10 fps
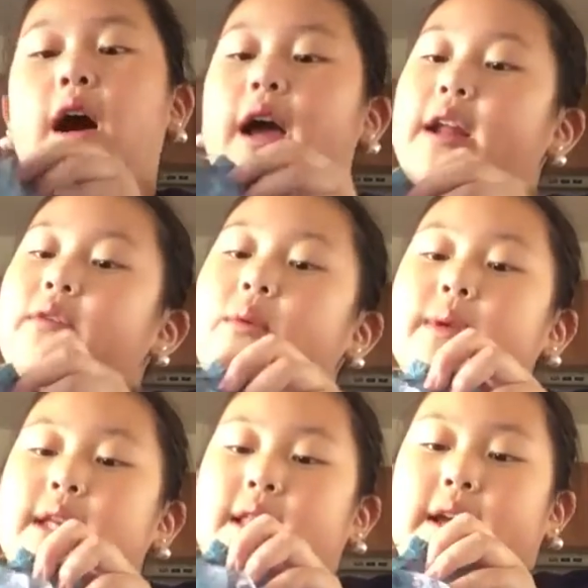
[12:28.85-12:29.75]
I never
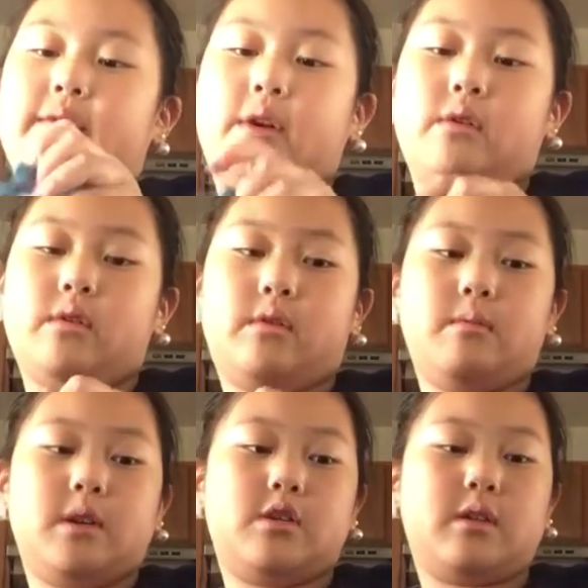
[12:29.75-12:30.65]
really like Velcro too
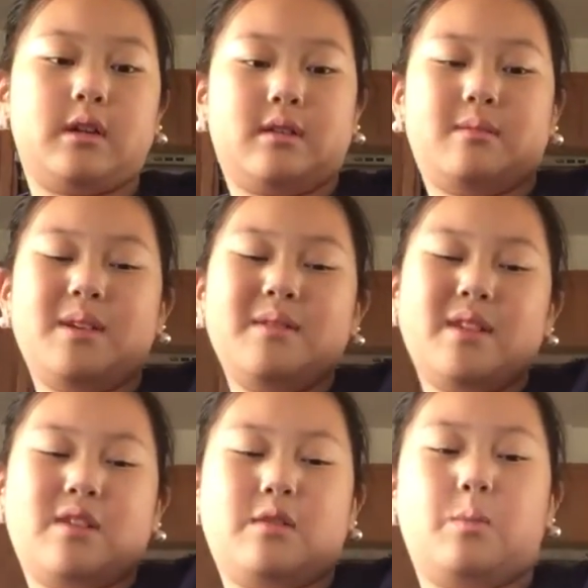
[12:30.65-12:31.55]
much because
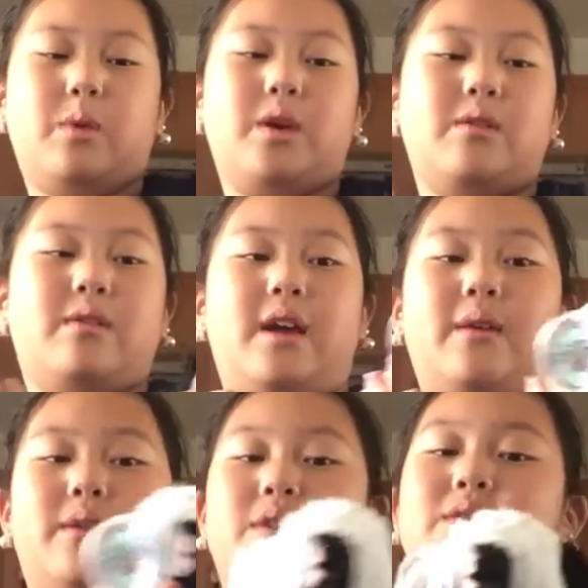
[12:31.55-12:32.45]
sometimes it's just weird
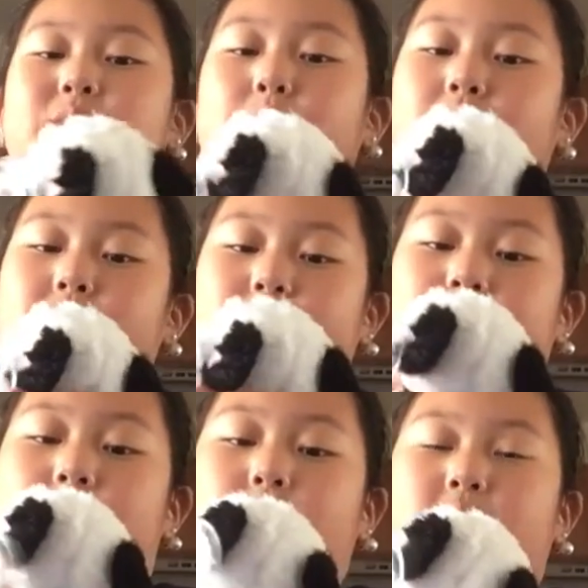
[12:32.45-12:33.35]
sound. You know the weird
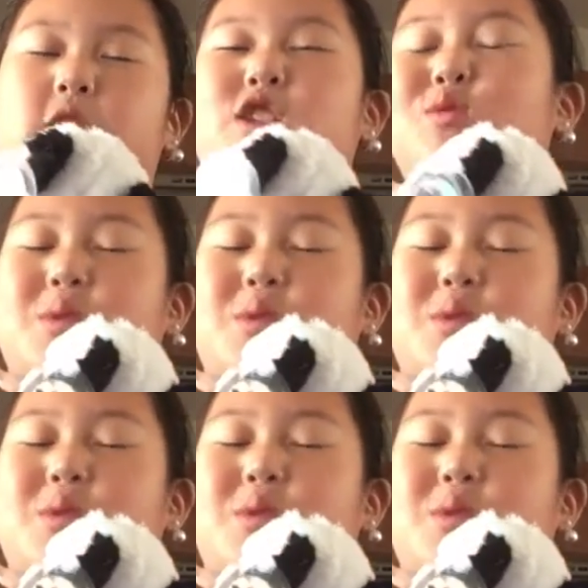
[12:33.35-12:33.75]
sound, like